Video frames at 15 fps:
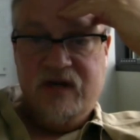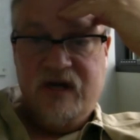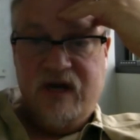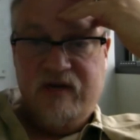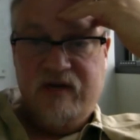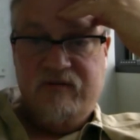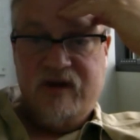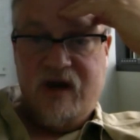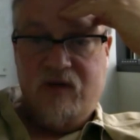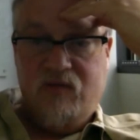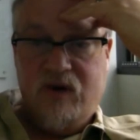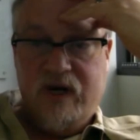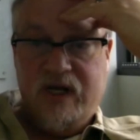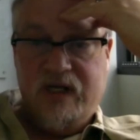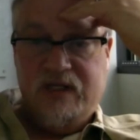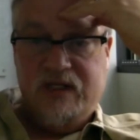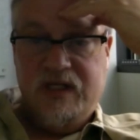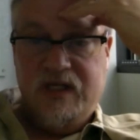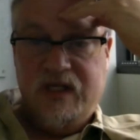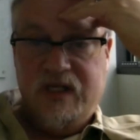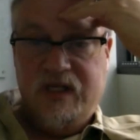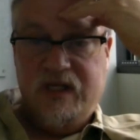I've got
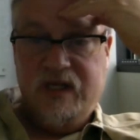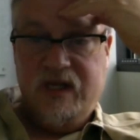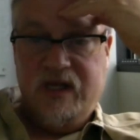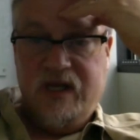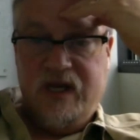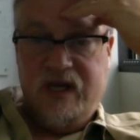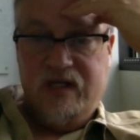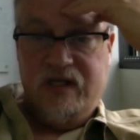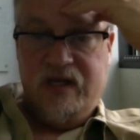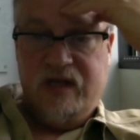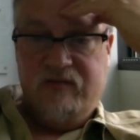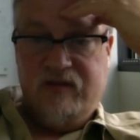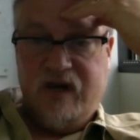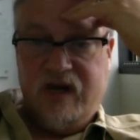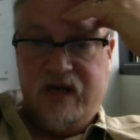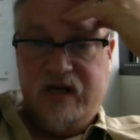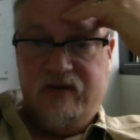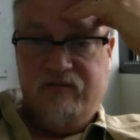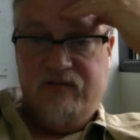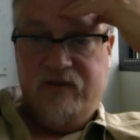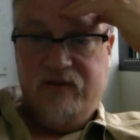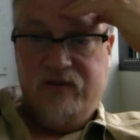118, and then I've got
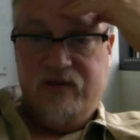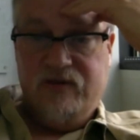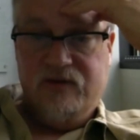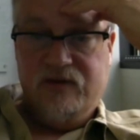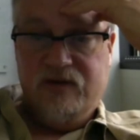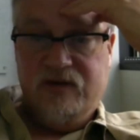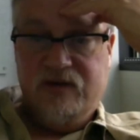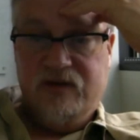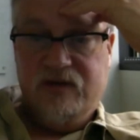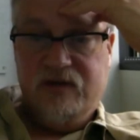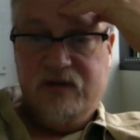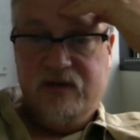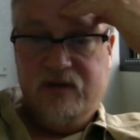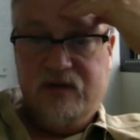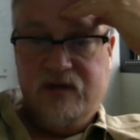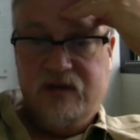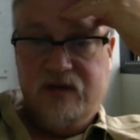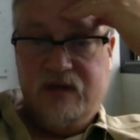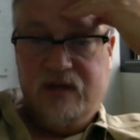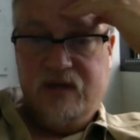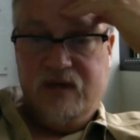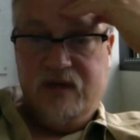info user
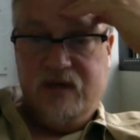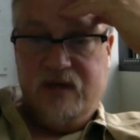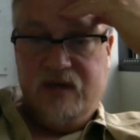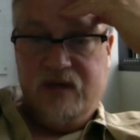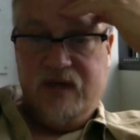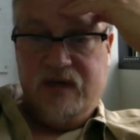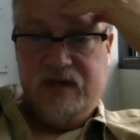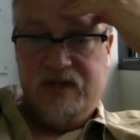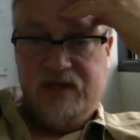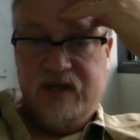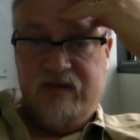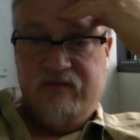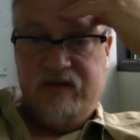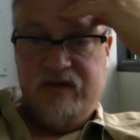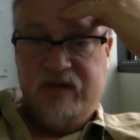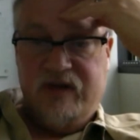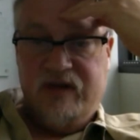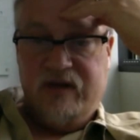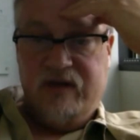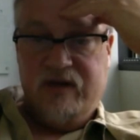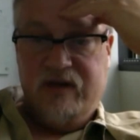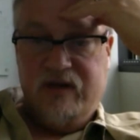and stuff in
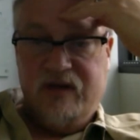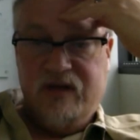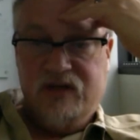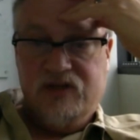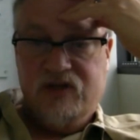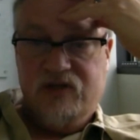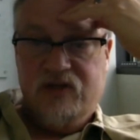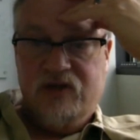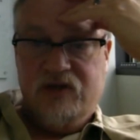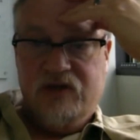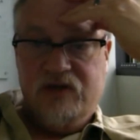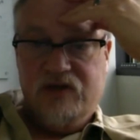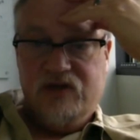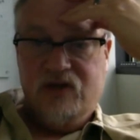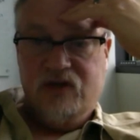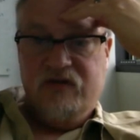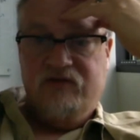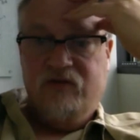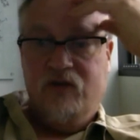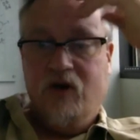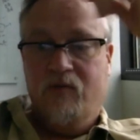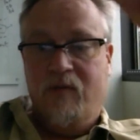there. So so if
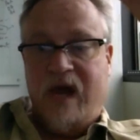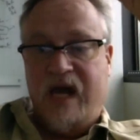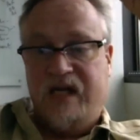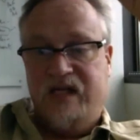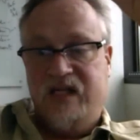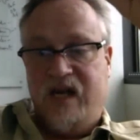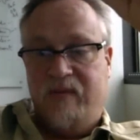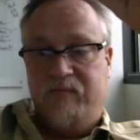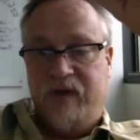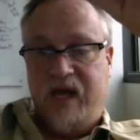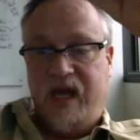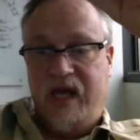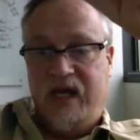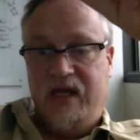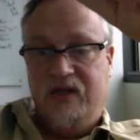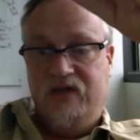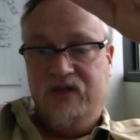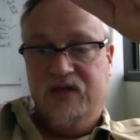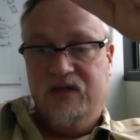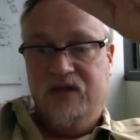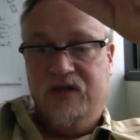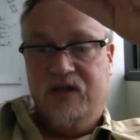you go back to that
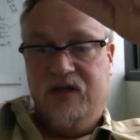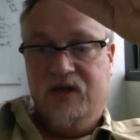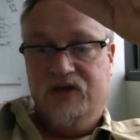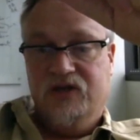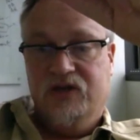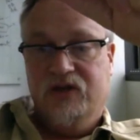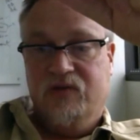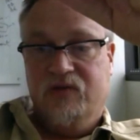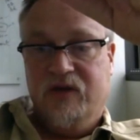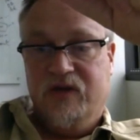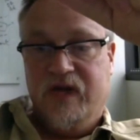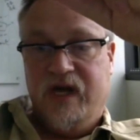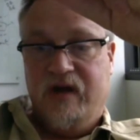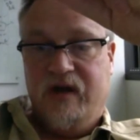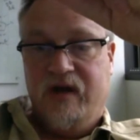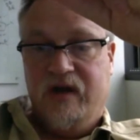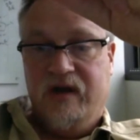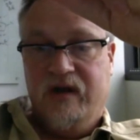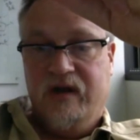page, I'll show you where they are.